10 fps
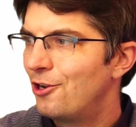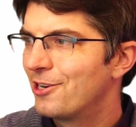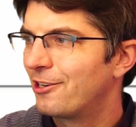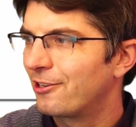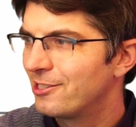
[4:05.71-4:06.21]

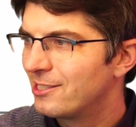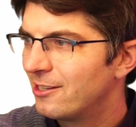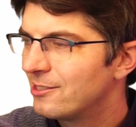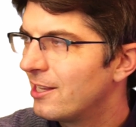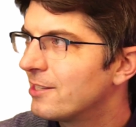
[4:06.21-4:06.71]
longer because
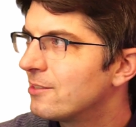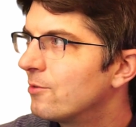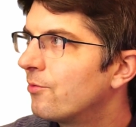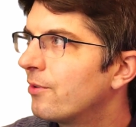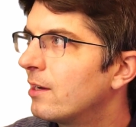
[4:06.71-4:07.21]
there's lots
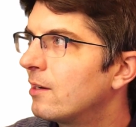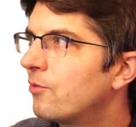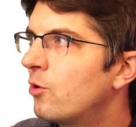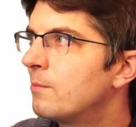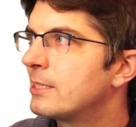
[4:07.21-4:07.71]
of uh,
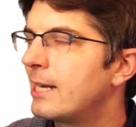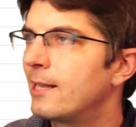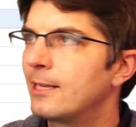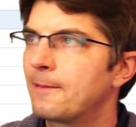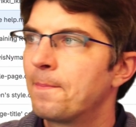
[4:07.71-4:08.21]
form
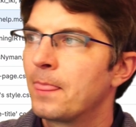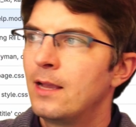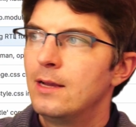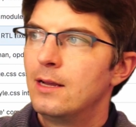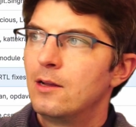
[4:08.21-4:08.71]
styling.
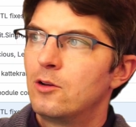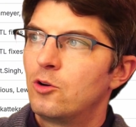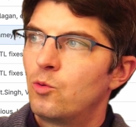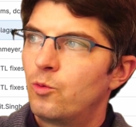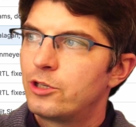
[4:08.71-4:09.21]

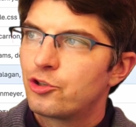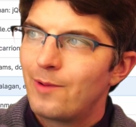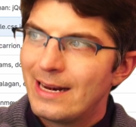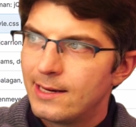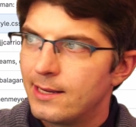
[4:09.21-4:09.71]
We're
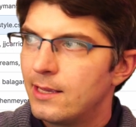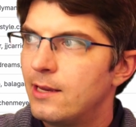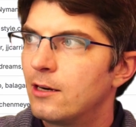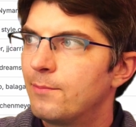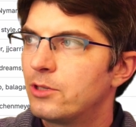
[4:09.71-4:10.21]
trending
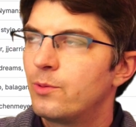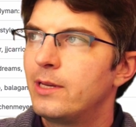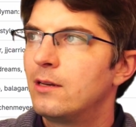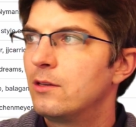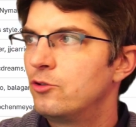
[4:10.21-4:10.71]
here
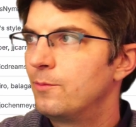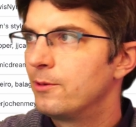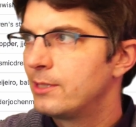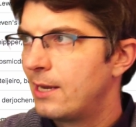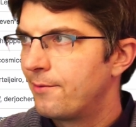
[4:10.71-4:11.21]
between
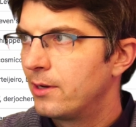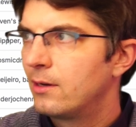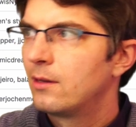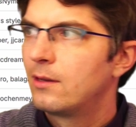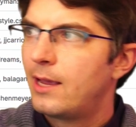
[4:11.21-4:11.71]
Drupal
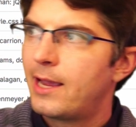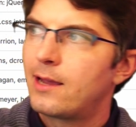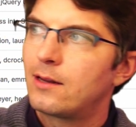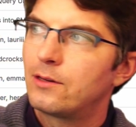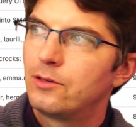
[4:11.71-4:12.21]
7
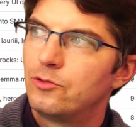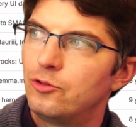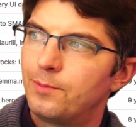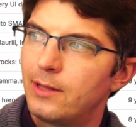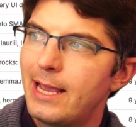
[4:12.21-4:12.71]
and
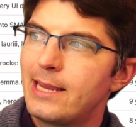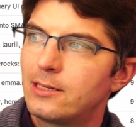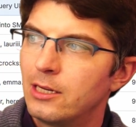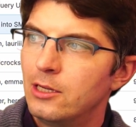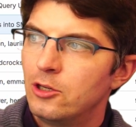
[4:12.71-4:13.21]
Drupal
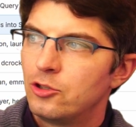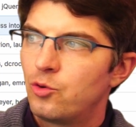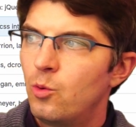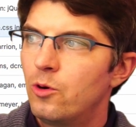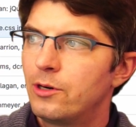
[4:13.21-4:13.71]
8
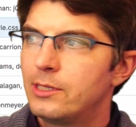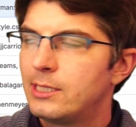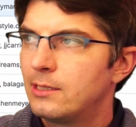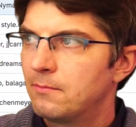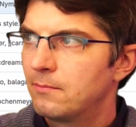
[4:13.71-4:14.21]

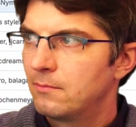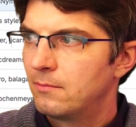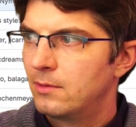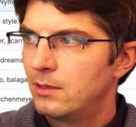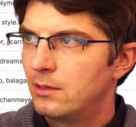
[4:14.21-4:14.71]
towards
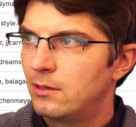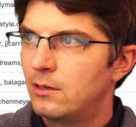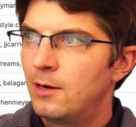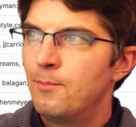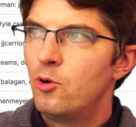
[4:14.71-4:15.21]
uh,
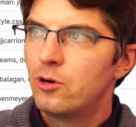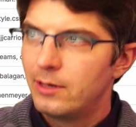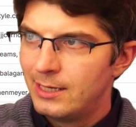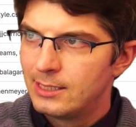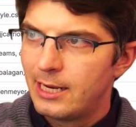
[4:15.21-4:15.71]
a more
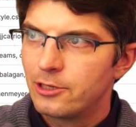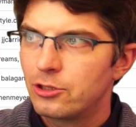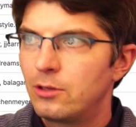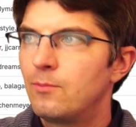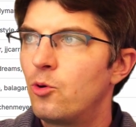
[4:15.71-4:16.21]

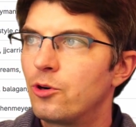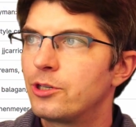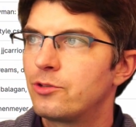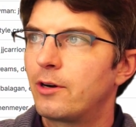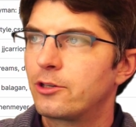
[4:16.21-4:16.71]
intentional, more
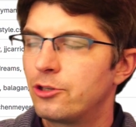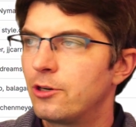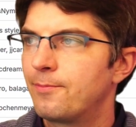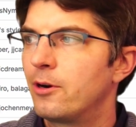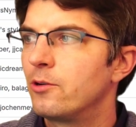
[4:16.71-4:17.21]
structured
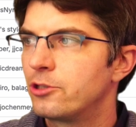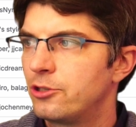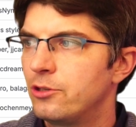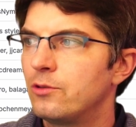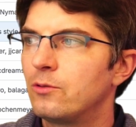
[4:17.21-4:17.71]
approach
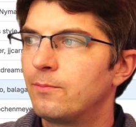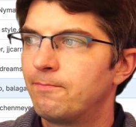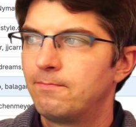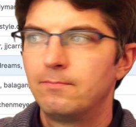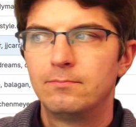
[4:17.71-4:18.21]
to
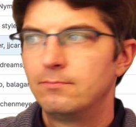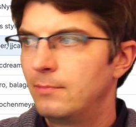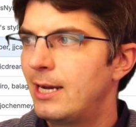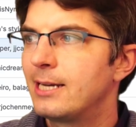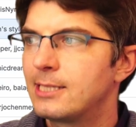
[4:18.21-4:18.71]

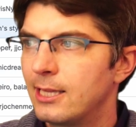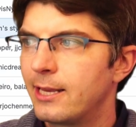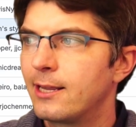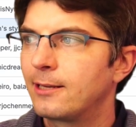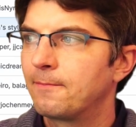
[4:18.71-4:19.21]

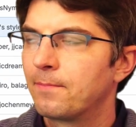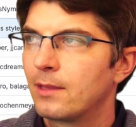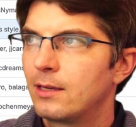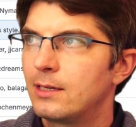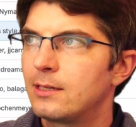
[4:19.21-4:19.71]
isolating
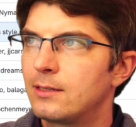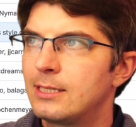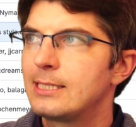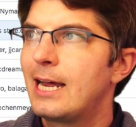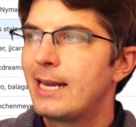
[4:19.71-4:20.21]
uh,
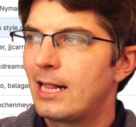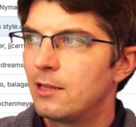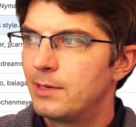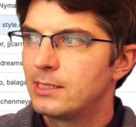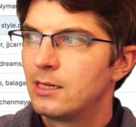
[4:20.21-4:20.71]
design
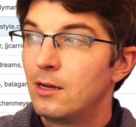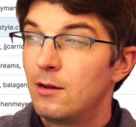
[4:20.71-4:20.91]
elements.